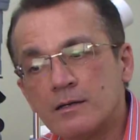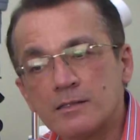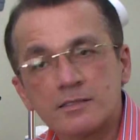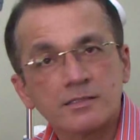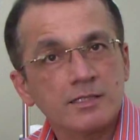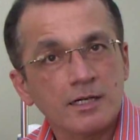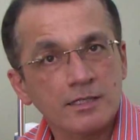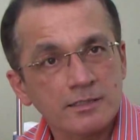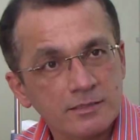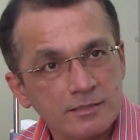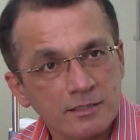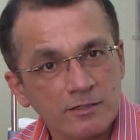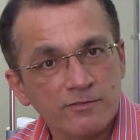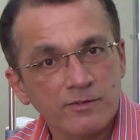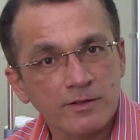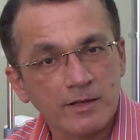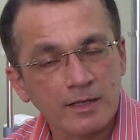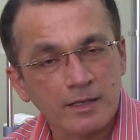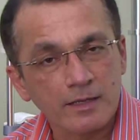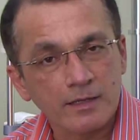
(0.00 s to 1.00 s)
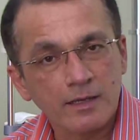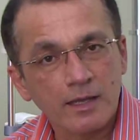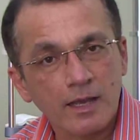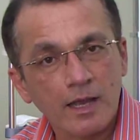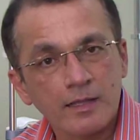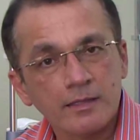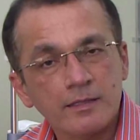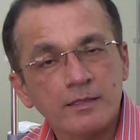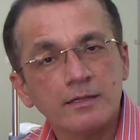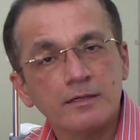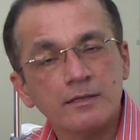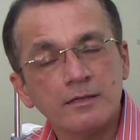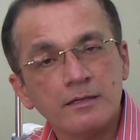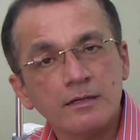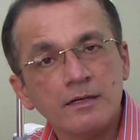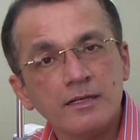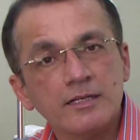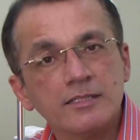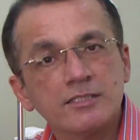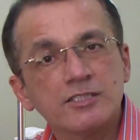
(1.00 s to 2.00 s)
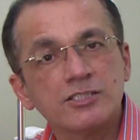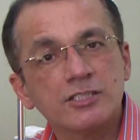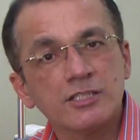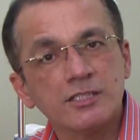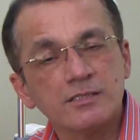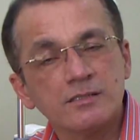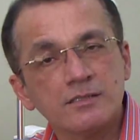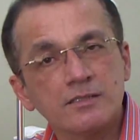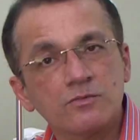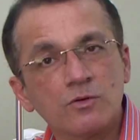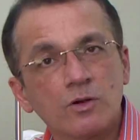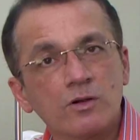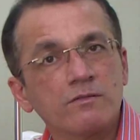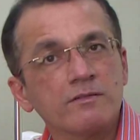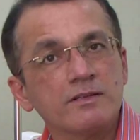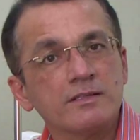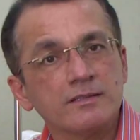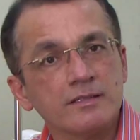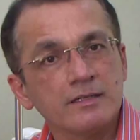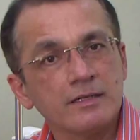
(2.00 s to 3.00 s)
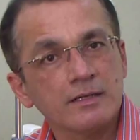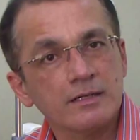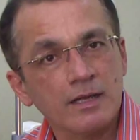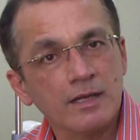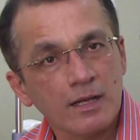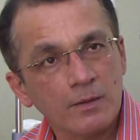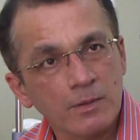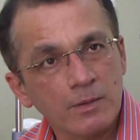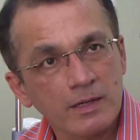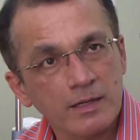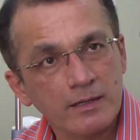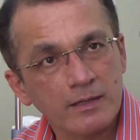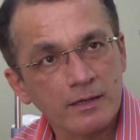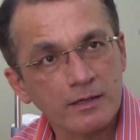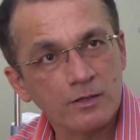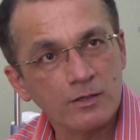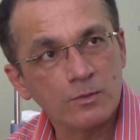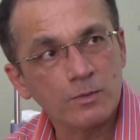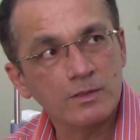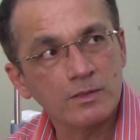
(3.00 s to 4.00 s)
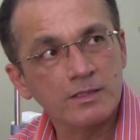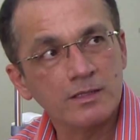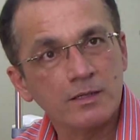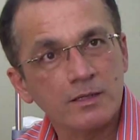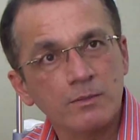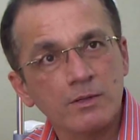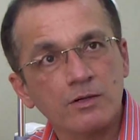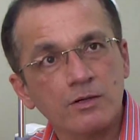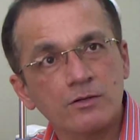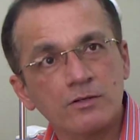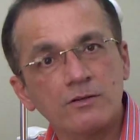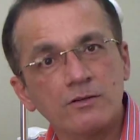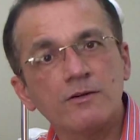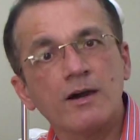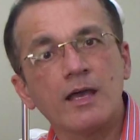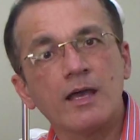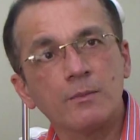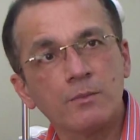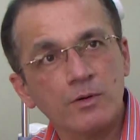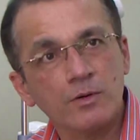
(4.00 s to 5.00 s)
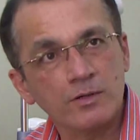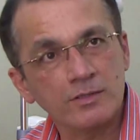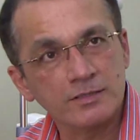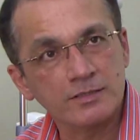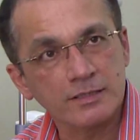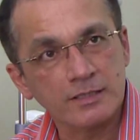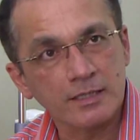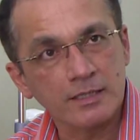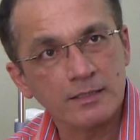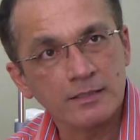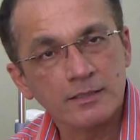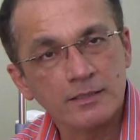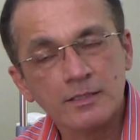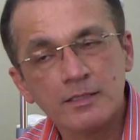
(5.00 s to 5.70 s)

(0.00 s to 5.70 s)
starts suffering. And the earliest changes what we see in diabetic retinopathy are because of hypoxia.